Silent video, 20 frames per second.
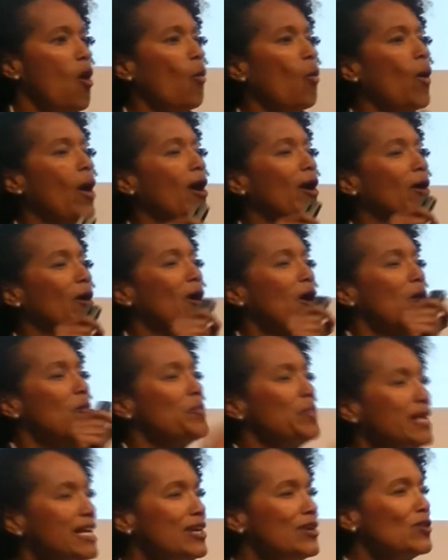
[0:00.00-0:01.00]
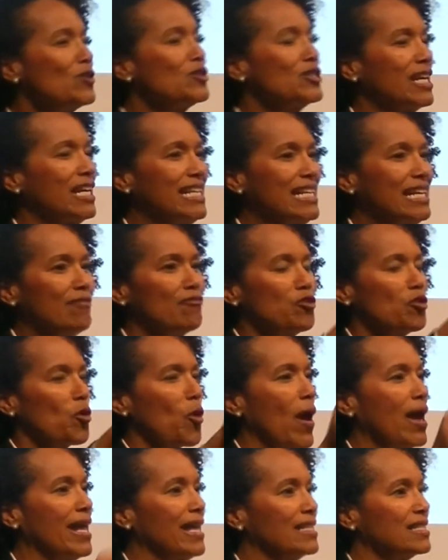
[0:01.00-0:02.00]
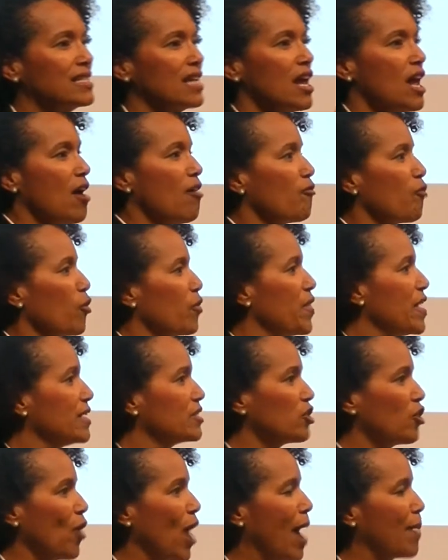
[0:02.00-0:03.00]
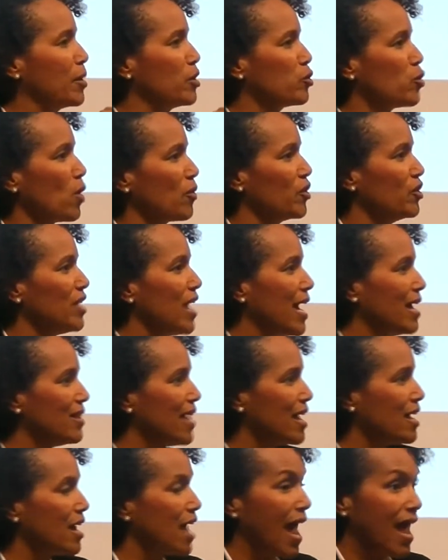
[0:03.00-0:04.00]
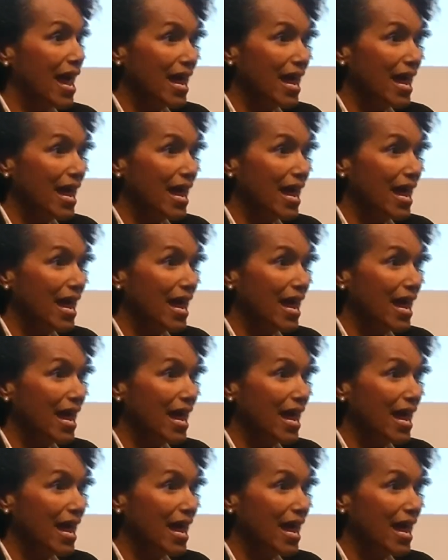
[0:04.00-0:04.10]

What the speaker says: where peers can give credits for things that are happening throughout the day that